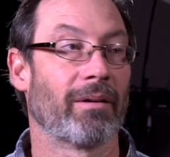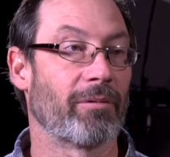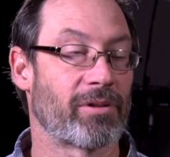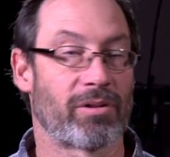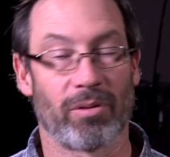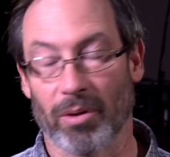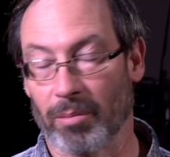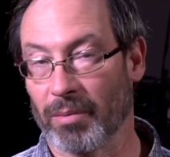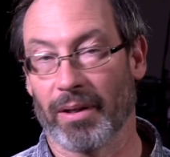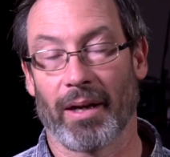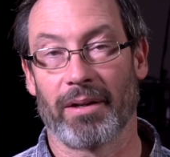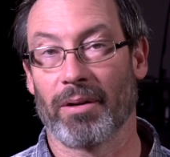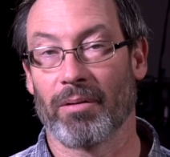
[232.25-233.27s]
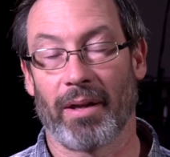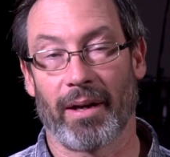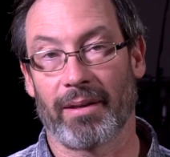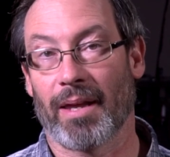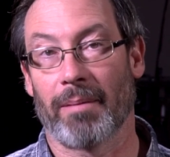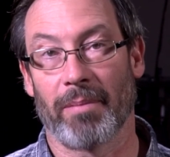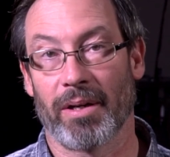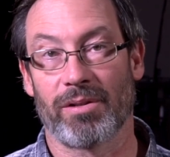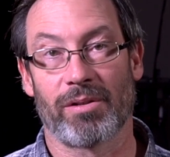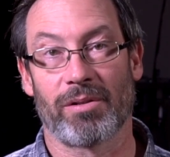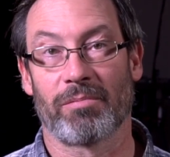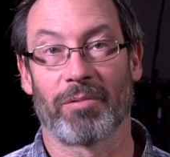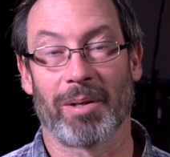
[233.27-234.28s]
which normally I don't like that
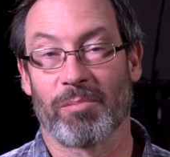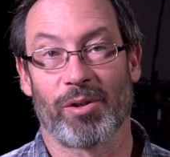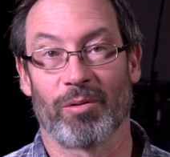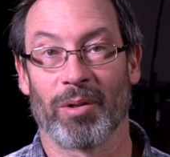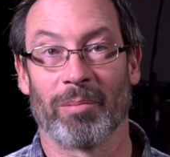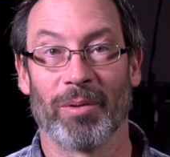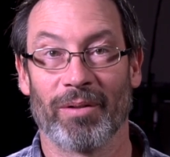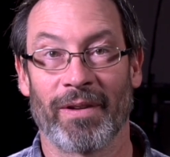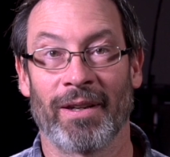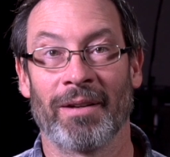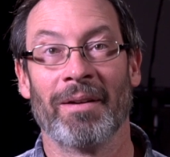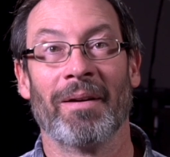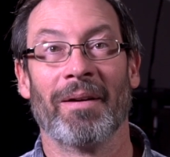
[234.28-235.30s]
much when I'm shooting a movie.